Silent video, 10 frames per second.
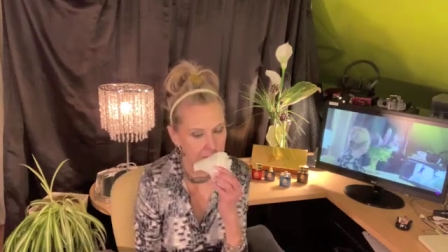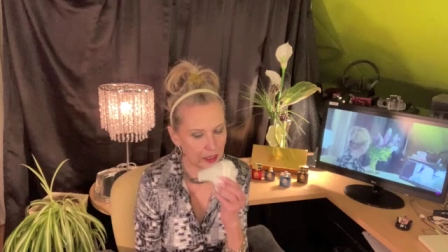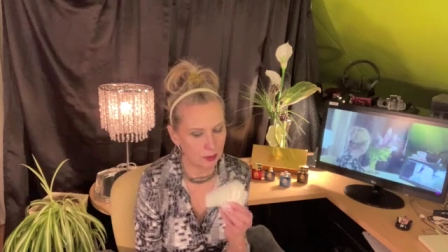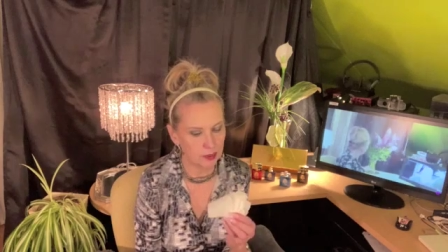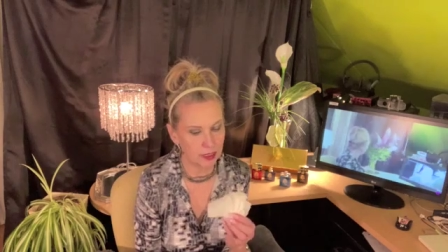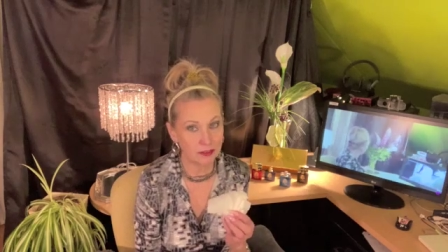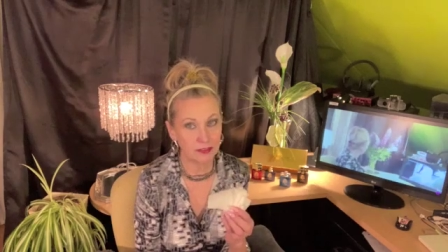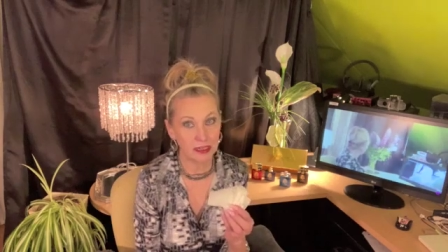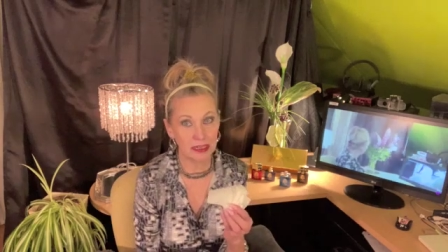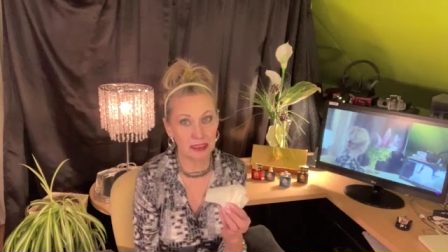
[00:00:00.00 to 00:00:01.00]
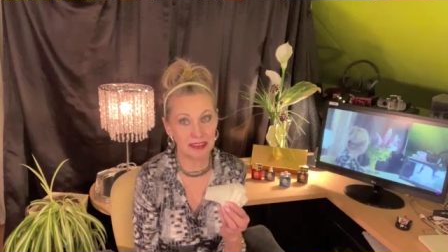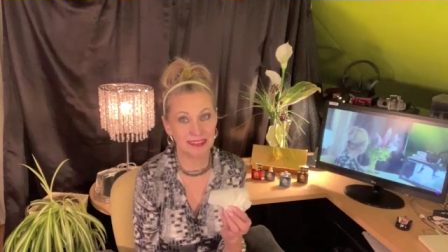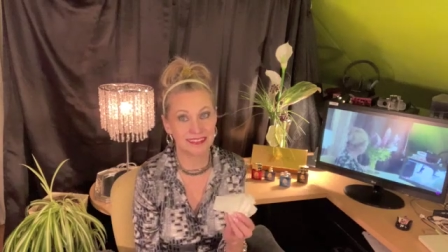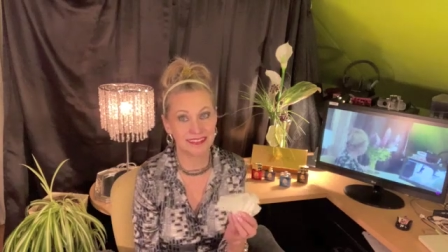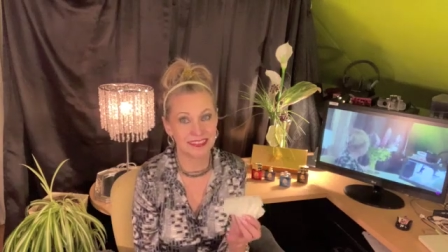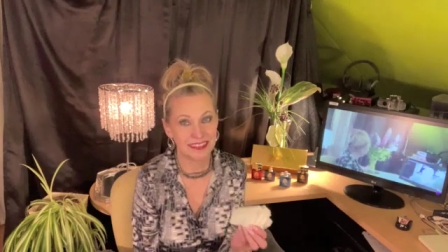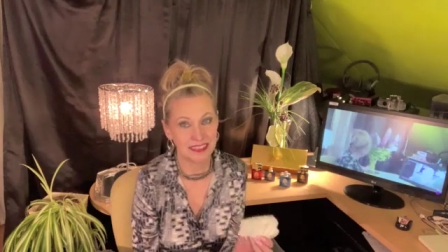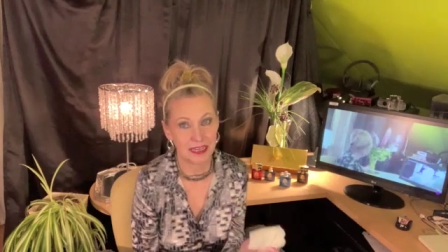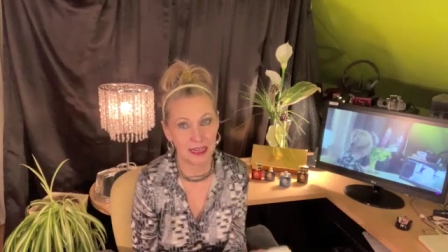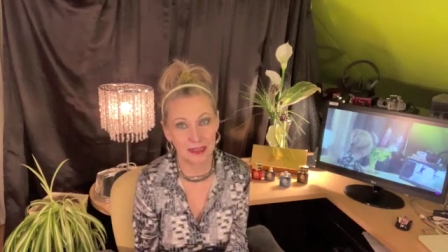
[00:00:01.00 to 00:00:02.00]
I mean, I think.
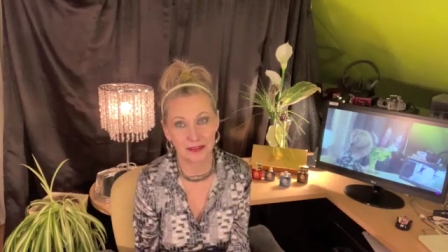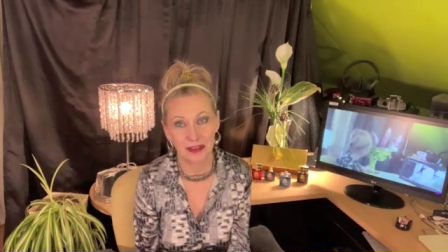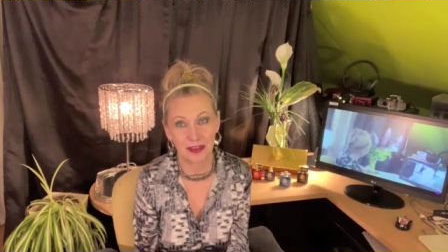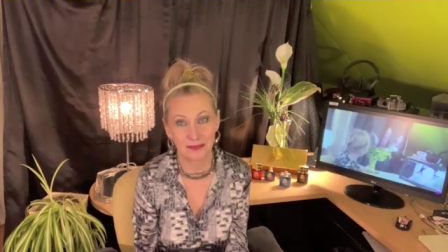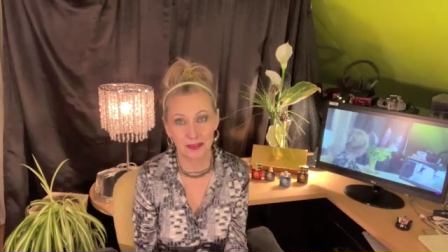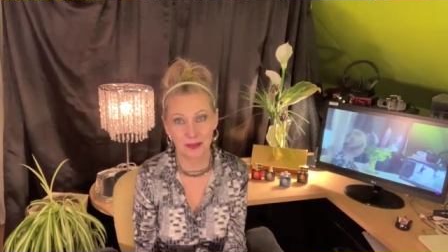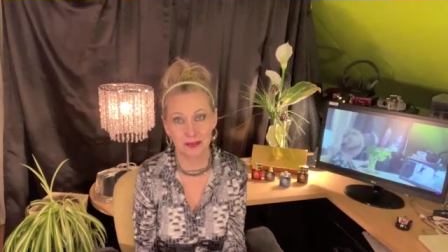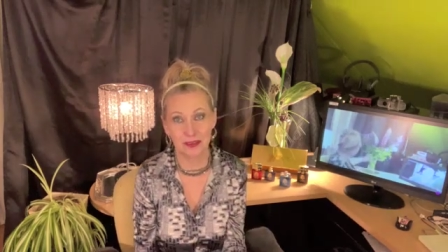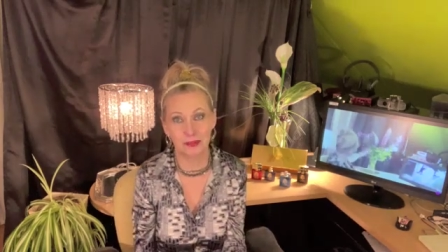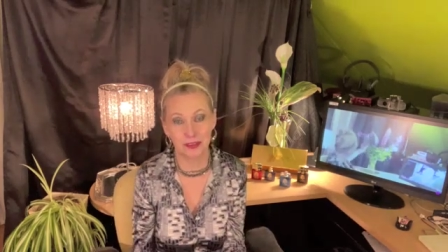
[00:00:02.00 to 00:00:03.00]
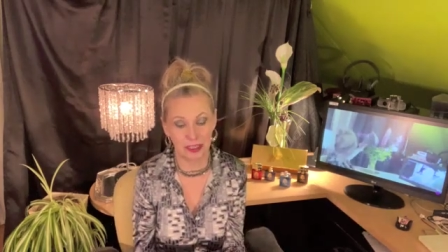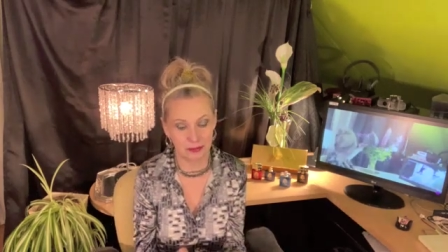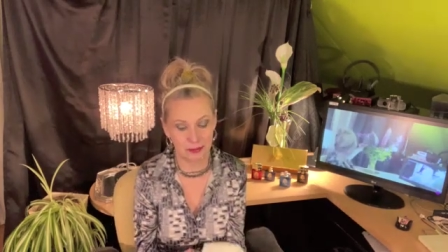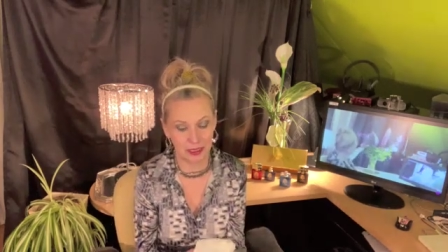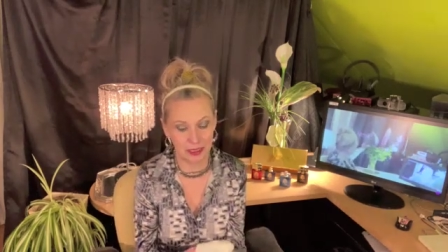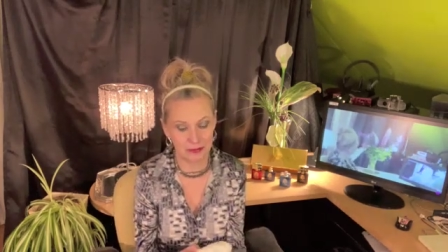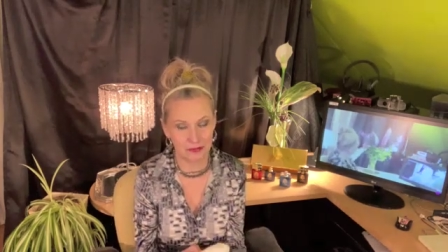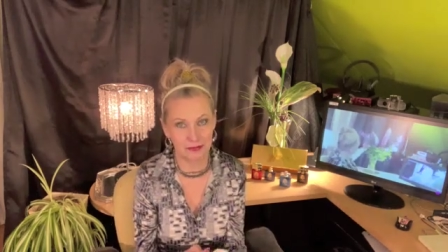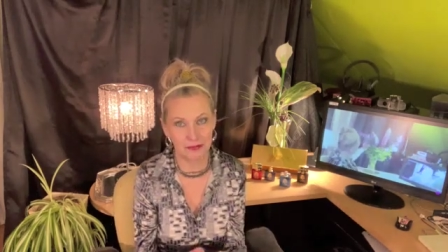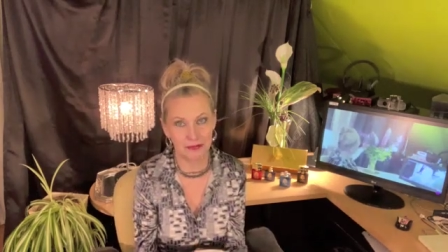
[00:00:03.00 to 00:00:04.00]
I have to go double check when
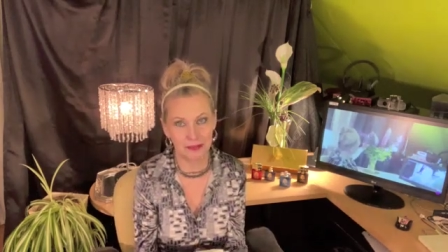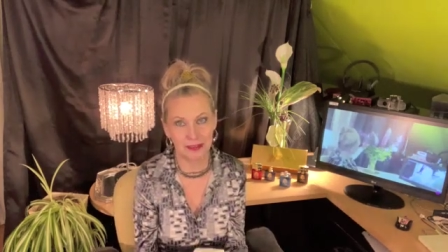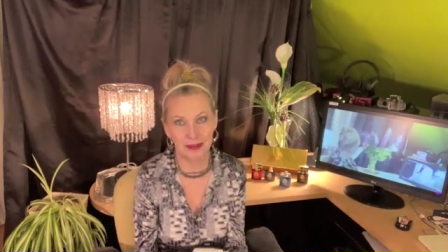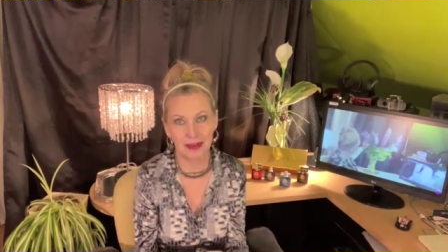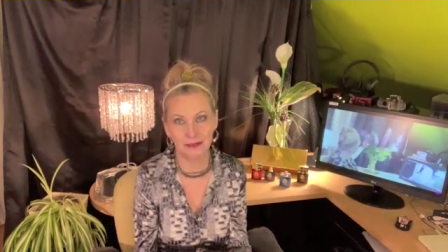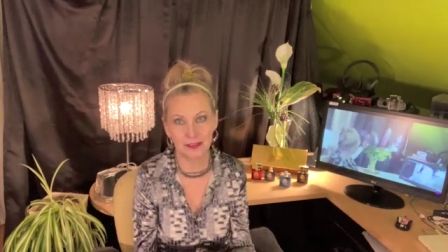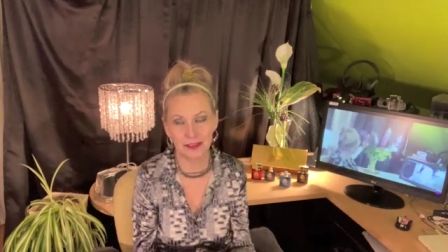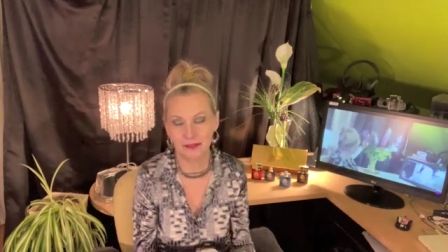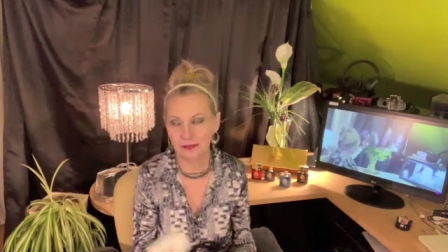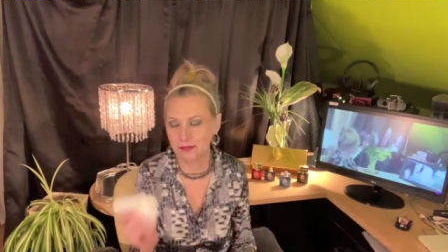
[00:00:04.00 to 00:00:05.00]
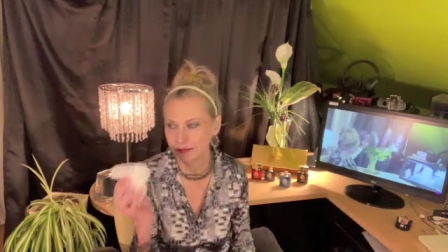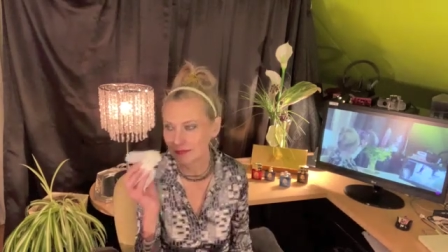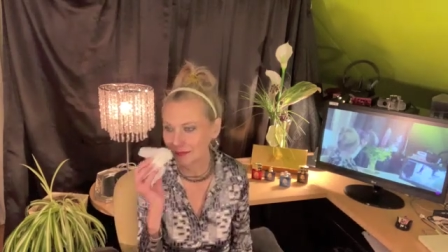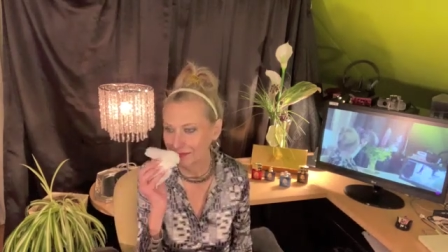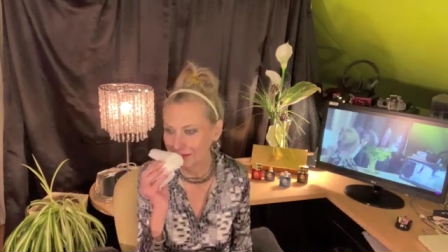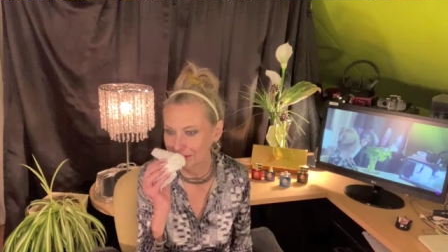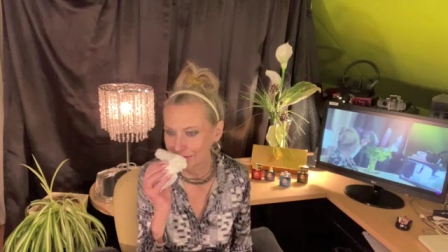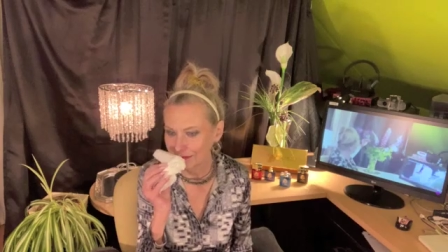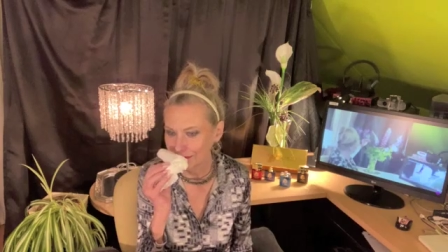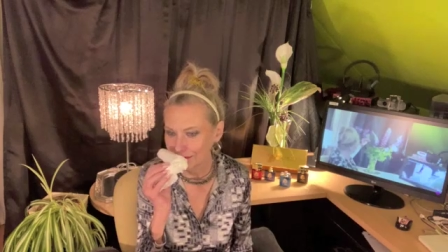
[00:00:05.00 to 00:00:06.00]
after.
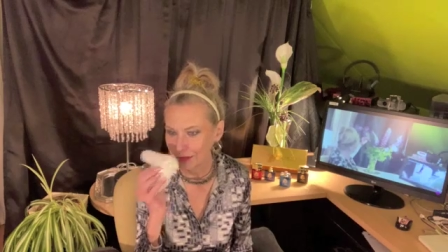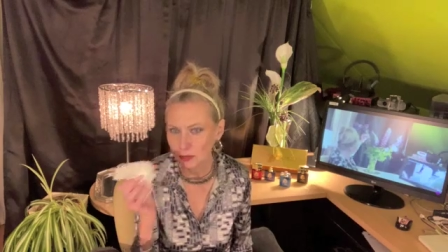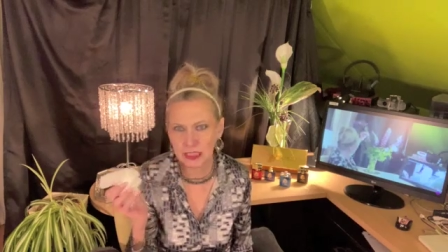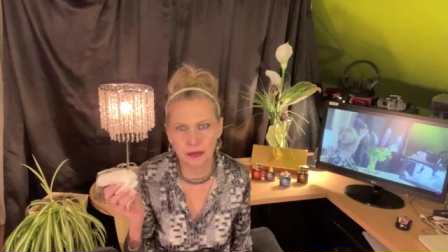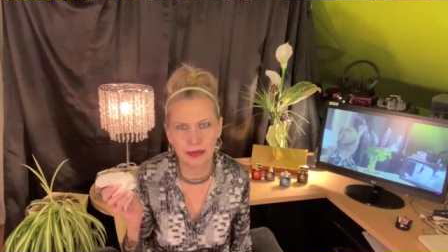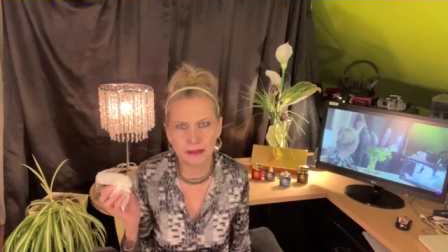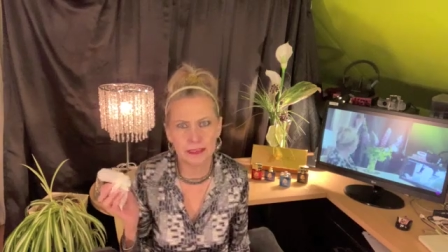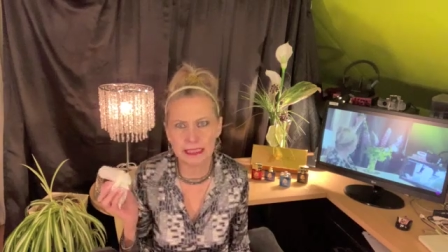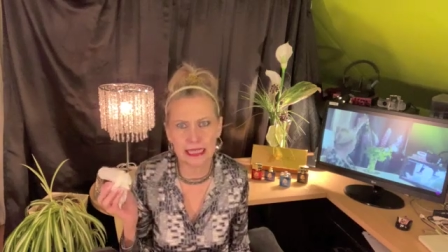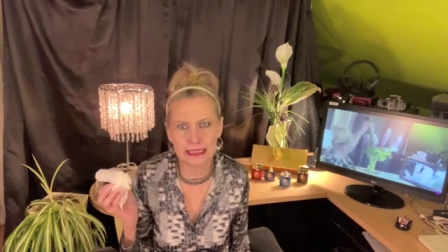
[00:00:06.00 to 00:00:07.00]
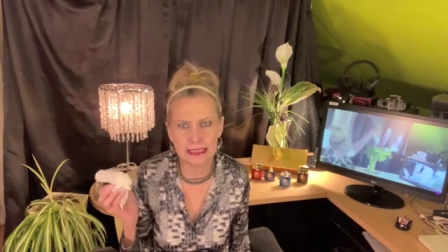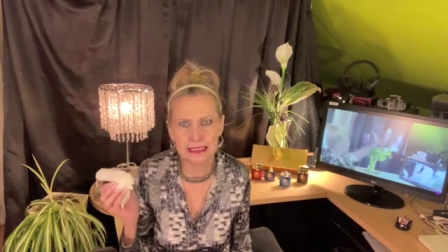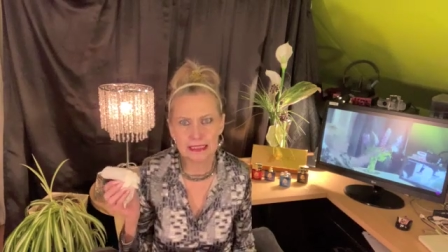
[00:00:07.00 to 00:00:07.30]
Was I right about that?